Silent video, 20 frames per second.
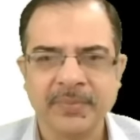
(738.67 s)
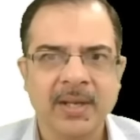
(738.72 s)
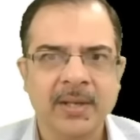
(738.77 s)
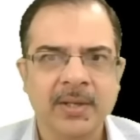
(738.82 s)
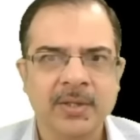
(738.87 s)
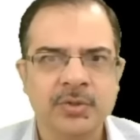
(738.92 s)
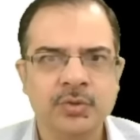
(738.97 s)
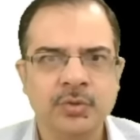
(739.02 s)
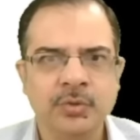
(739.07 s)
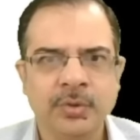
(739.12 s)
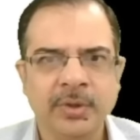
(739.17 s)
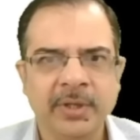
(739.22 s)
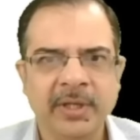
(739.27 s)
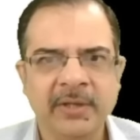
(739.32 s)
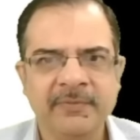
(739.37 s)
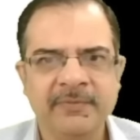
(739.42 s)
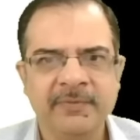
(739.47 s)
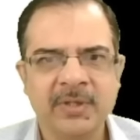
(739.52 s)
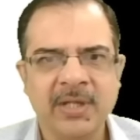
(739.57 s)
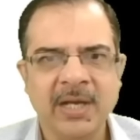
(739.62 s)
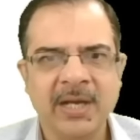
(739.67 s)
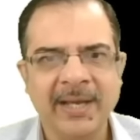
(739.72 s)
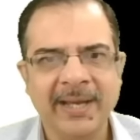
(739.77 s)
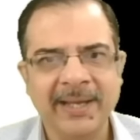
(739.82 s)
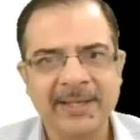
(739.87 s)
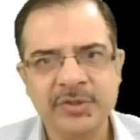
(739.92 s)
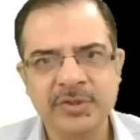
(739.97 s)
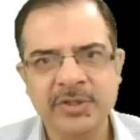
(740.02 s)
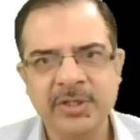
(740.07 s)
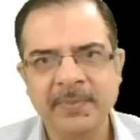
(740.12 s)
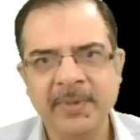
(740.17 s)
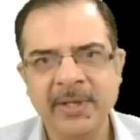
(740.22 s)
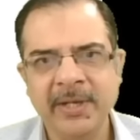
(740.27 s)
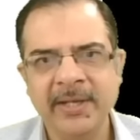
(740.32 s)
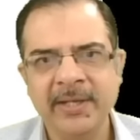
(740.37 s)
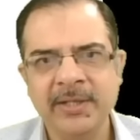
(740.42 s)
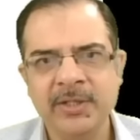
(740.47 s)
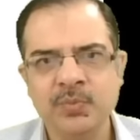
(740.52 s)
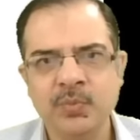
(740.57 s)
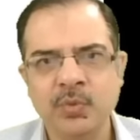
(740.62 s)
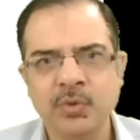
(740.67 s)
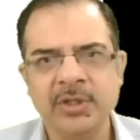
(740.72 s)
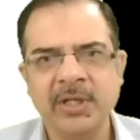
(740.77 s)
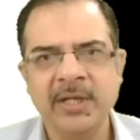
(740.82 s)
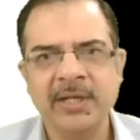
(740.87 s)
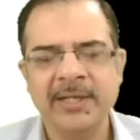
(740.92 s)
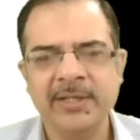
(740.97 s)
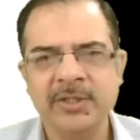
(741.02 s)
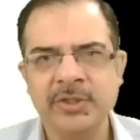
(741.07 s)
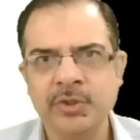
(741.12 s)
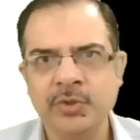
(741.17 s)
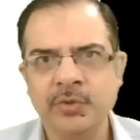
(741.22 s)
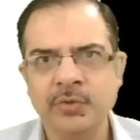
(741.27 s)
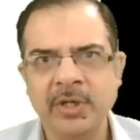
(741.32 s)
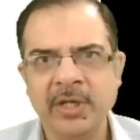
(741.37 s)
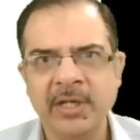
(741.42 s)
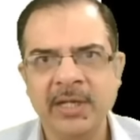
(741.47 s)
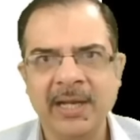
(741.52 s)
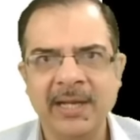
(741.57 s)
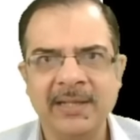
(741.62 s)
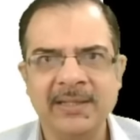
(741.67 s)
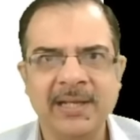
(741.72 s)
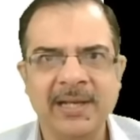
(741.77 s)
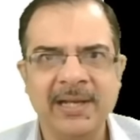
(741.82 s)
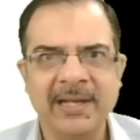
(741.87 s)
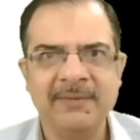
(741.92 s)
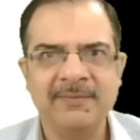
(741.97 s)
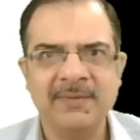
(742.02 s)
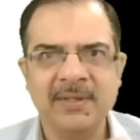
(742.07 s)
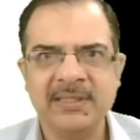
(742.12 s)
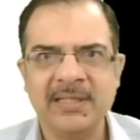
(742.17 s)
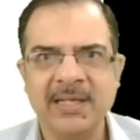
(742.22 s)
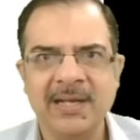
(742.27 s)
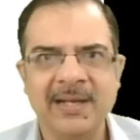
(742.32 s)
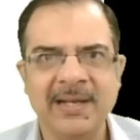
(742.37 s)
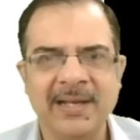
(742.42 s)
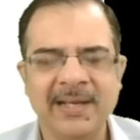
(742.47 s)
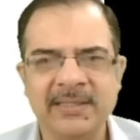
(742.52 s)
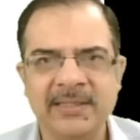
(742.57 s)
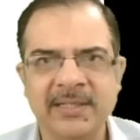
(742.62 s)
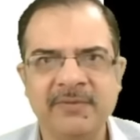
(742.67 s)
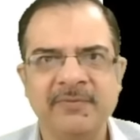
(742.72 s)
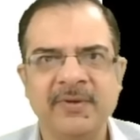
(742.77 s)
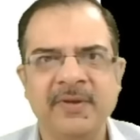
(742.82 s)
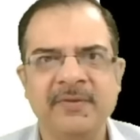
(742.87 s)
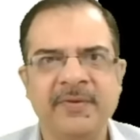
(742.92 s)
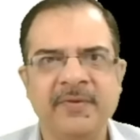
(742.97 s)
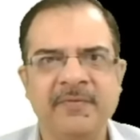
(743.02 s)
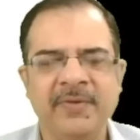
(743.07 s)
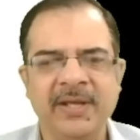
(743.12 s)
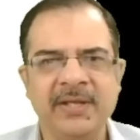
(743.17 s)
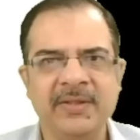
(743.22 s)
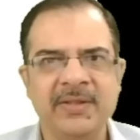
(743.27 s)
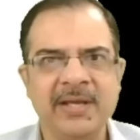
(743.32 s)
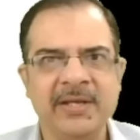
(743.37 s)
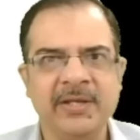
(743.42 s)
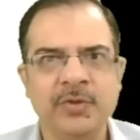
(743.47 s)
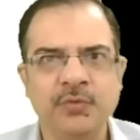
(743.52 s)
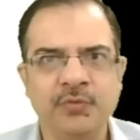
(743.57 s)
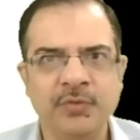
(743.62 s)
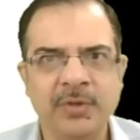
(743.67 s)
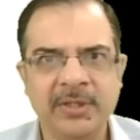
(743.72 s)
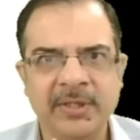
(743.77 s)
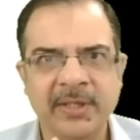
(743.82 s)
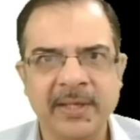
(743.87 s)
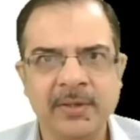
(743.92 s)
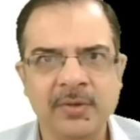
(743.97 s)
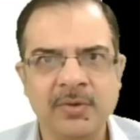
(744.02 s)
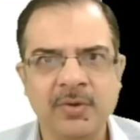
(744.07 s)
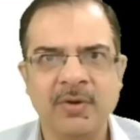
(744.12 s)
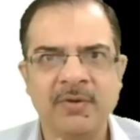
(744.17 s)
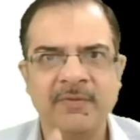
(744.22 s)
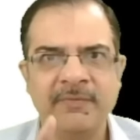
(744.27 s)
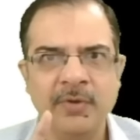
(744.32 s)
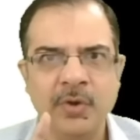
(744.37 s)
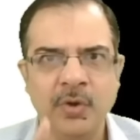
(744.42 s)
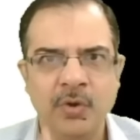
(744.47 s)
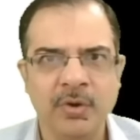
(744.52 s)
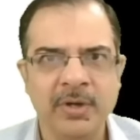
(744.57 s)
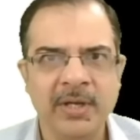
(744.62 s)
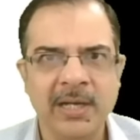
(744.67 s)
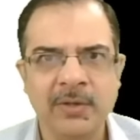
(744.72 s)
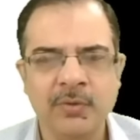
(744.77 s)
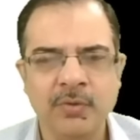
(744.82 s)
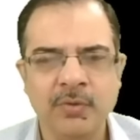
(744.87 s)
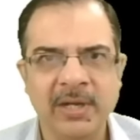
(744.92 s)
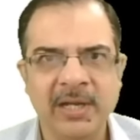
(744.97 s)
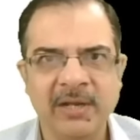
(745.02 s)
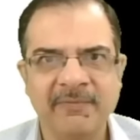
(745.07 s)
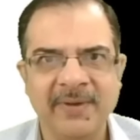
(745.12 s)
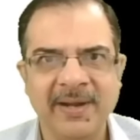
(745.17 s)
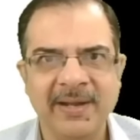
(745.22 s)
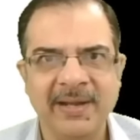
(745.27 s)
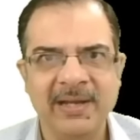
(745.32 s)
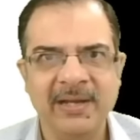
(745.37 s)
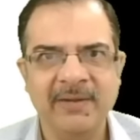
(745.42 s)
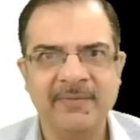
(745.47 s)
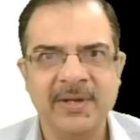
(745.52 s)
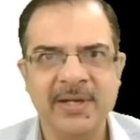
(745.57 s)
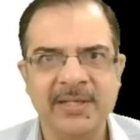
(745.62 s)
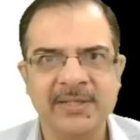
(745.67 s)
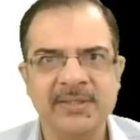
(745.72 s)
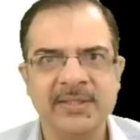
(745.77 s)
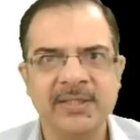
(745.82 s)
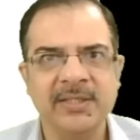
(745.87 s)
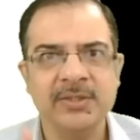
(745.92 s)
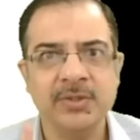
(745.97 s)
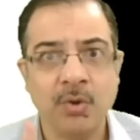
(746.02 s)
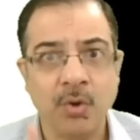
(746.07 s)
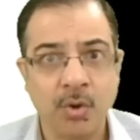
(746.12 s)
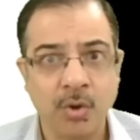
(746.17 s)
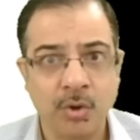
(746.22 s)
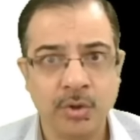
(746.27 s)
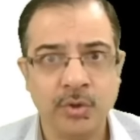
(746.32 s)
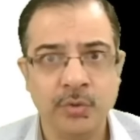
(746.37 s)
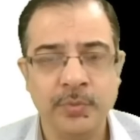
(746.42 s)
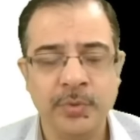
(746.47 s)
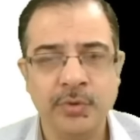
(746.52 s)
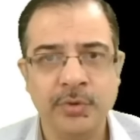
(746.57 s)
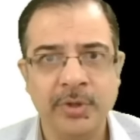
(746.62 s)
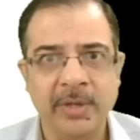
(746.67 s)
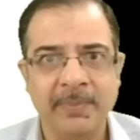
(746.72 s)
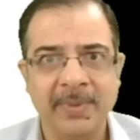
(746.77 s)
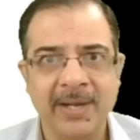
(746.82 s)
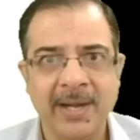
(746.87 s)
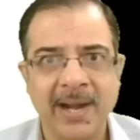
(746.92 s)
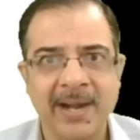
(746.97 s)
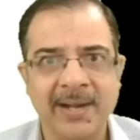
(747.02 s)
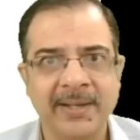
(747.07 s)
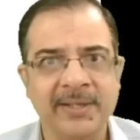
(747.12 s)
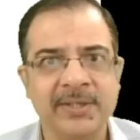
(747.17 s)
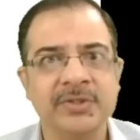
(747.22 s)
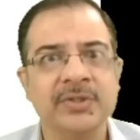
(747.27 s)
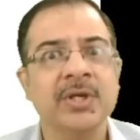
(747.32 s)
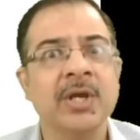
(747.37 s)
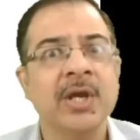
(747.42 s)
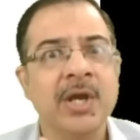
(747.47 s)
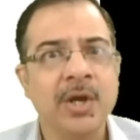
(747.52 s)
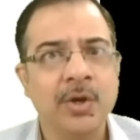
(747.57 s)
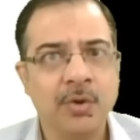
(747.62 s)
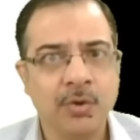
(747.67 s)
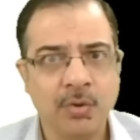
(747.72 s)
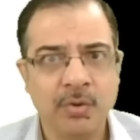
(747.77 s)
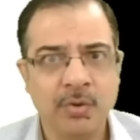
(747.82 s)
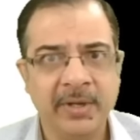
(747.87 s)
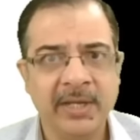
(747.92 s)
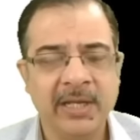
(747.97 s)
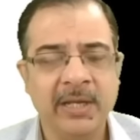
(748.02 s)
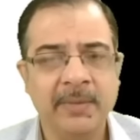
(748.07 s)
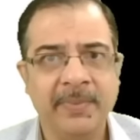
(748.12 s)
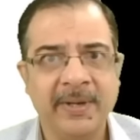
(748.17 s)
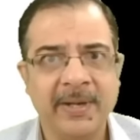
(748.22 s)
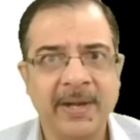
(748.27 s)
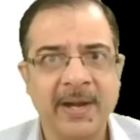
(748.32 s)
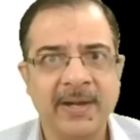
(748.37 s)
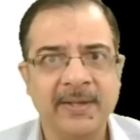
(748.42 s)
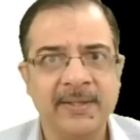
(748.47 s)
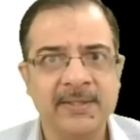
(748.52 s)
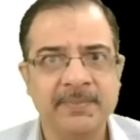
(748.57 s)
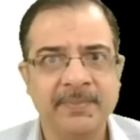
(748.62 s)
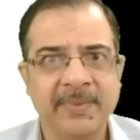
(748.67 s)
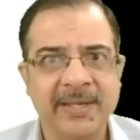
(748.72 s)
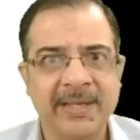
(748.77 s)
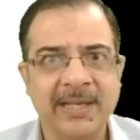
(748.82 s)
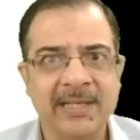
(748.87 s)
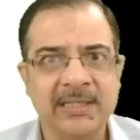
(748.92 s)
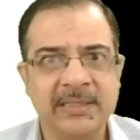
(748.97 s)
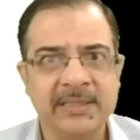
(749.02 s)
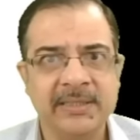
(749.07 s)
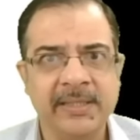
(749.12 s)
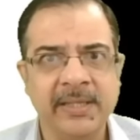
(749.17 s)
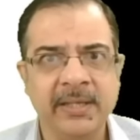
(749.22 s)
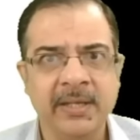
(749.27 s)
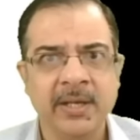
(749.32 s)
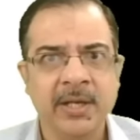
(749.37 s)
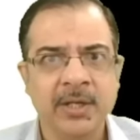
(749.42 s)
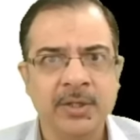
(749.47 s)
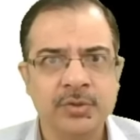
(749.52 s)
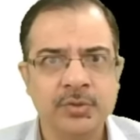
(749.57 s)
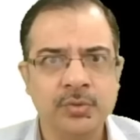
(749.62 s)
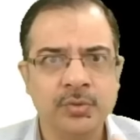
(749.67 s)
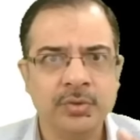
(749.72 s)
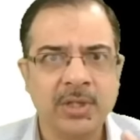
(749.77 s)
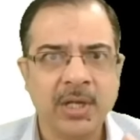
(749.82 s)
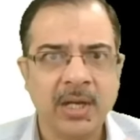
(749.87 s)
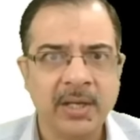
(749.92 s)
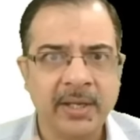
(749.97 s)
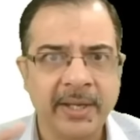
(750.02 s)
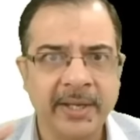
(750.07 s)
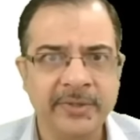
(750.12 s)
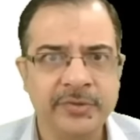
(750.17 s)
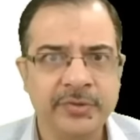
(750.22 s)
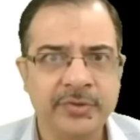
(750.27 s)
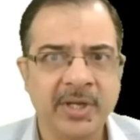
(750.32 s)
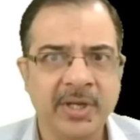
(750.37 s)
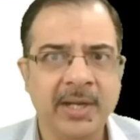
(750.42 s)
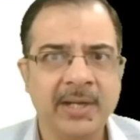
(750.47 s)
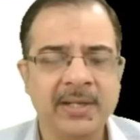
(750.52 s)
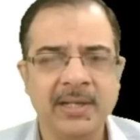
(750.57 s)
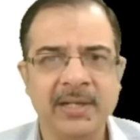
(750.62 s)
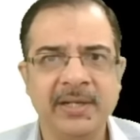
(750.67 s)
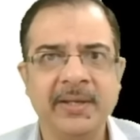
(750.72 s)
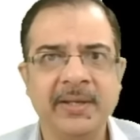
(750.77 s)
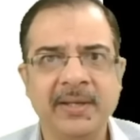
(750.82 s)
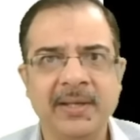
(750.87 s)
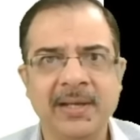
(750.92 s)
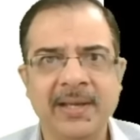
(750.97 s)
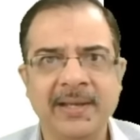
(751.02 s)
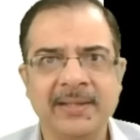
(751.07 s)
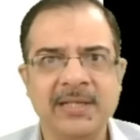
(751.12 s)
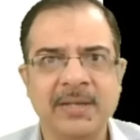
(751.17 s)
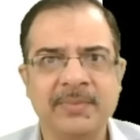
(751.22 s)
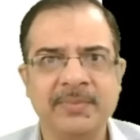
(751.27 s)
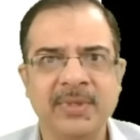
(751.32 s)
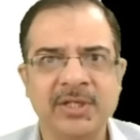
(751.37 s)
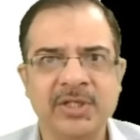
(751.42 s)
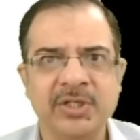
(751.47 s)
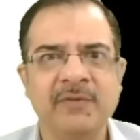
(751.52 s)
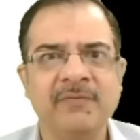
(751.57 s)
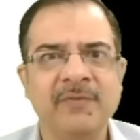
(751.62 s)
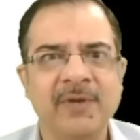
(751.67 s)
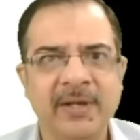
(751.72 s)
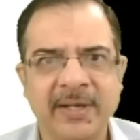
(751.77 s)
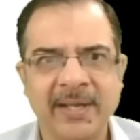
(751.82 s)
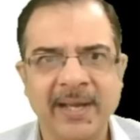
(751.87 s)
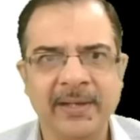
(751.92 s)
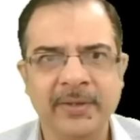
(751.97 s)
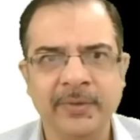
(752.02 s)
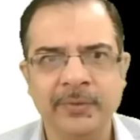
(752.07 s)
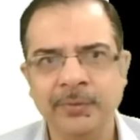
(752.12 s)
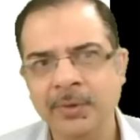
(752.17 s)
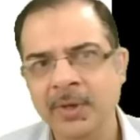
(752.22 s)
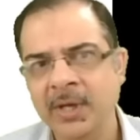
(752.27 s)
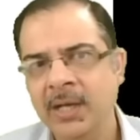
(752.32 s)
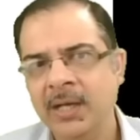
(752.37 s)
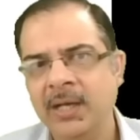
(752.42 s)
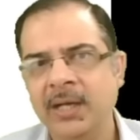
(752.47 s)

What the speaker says: So if the SGPT is more than SGOT and the levels are less than 150, then you will think of non-alcoholic fatty liver disease, autoimmune hepatitis, chronic hepatitis B and C. So the history and clinical examination will tell you.